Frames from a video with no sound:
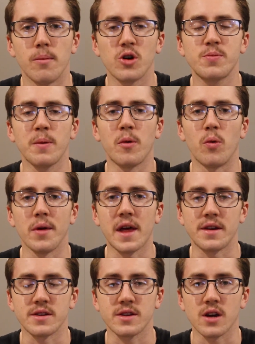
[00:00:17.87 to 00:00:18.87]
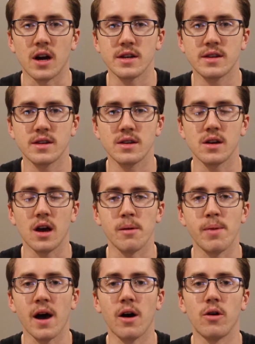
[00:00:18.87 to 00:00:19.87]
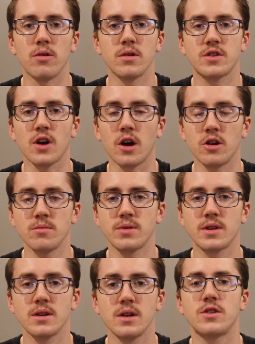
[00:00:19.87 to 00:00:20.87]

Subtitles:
most people will not discuss about SARMs.